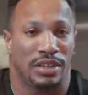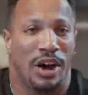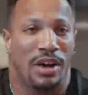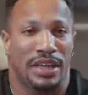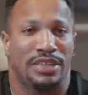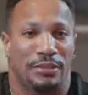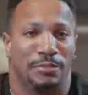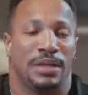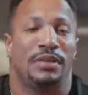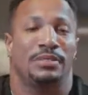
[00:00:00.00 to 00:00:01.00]
all that stuff
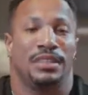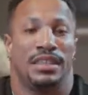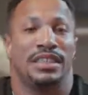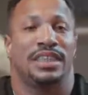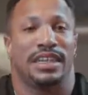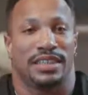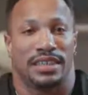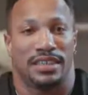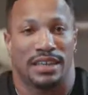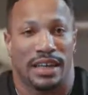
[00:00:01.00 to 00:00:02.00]
becomes
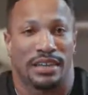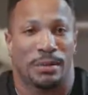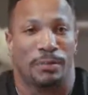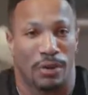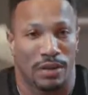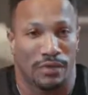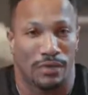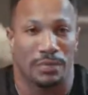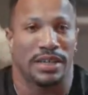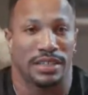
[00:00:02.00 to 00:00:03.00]
necessity at the pro level
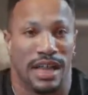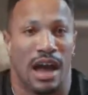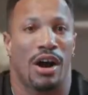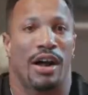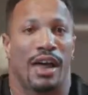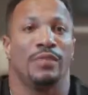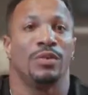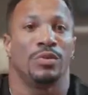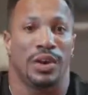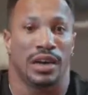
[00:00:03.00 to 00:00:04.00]
because now
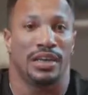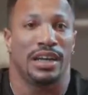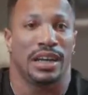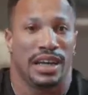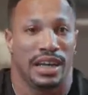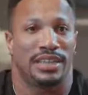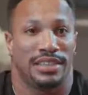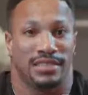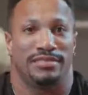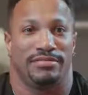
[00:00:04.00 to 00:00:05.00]
everyone
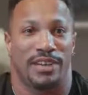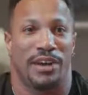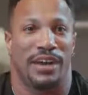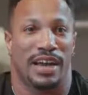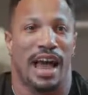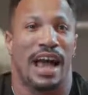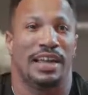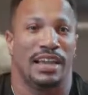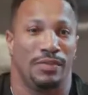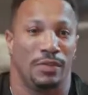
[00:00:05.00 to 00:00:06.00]
is there at a high
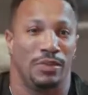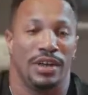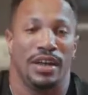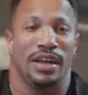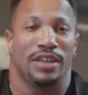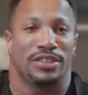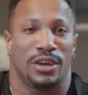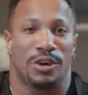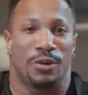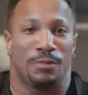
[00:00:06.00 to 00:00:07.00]
level.
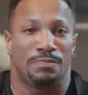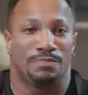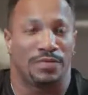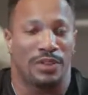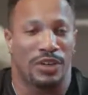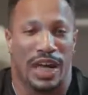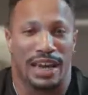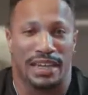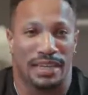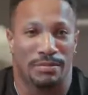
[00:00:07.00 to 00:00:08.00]
So you got
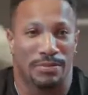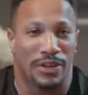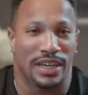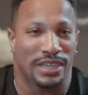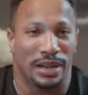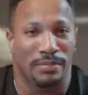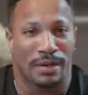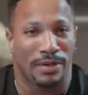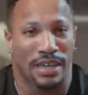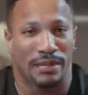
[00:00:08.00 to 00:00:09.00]
to keep your income
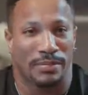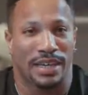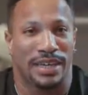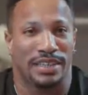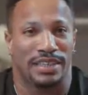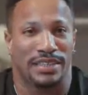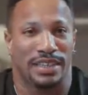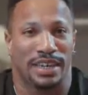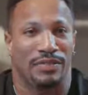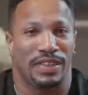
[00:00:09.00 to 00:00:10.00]
coming in because
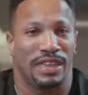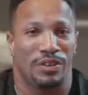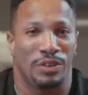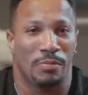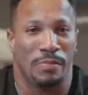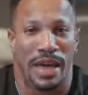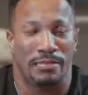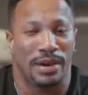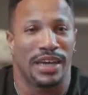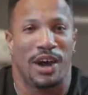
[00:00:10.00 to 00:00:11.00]
even then you don't make
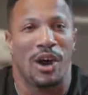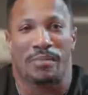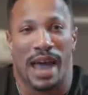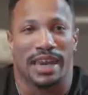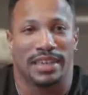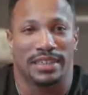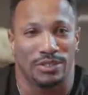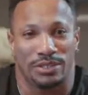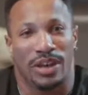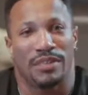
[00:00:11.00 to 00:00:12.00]
money automatically.
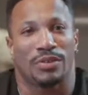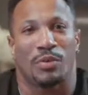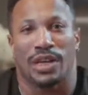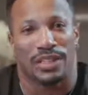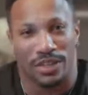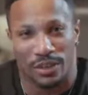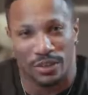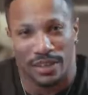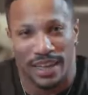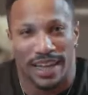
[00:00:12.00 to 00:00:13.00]
You still have to win a show
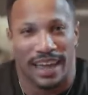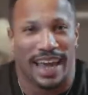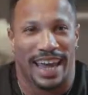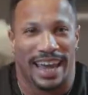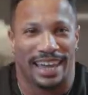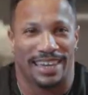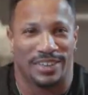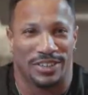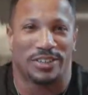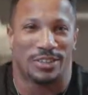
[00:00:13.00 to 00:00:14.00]
and
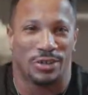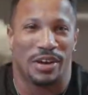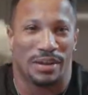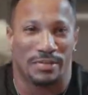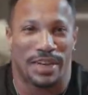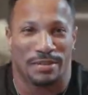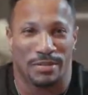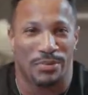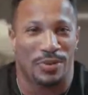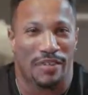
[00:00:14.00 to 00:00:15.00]
you're going up against
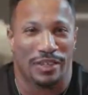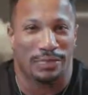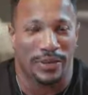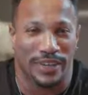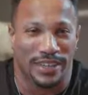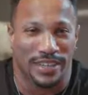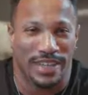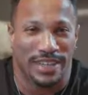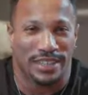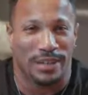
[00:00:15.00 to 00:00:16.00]
people who have experience.
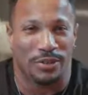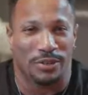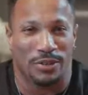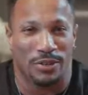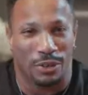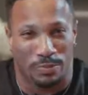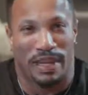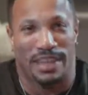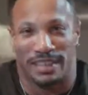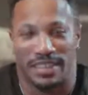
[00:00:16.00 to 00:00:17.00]
So you're
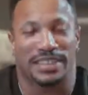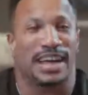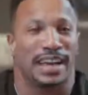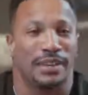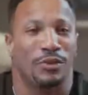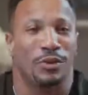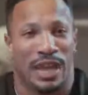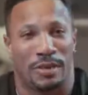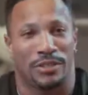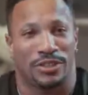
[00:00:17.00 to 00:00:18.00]
spending just like if you're an
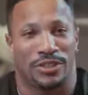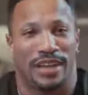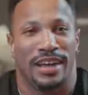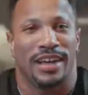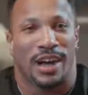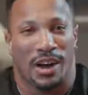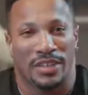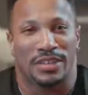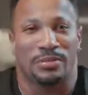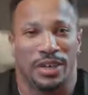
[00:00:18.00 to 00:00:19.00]
amateur, all
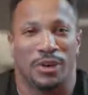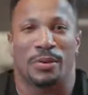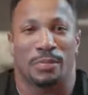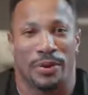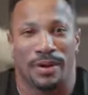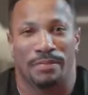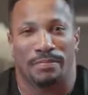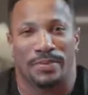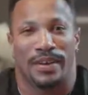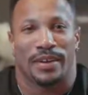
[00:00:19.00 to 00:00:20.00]
this money on a prep.
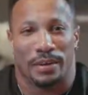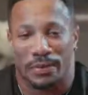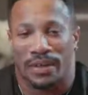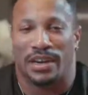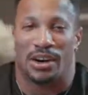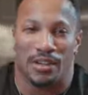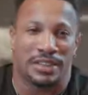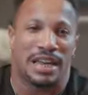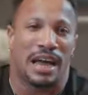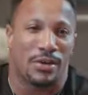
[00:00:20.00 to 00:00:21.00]
You're putting in all the
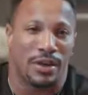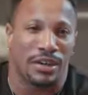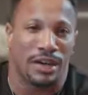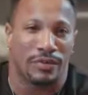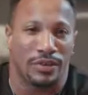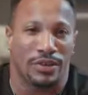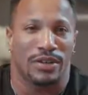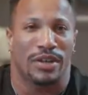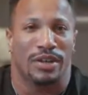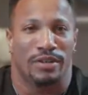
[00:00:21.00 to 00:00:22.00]
time, all the effort
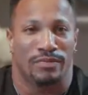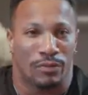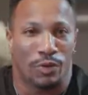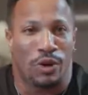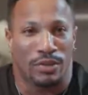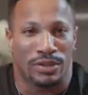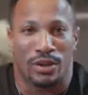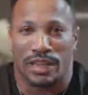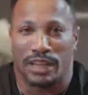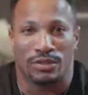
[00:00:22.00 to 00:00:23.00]
for a
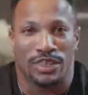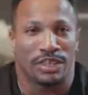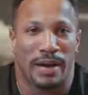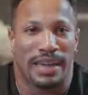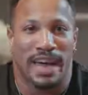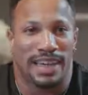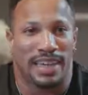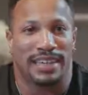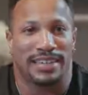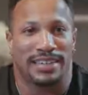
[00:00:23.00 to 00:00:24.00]
result that you just might not get.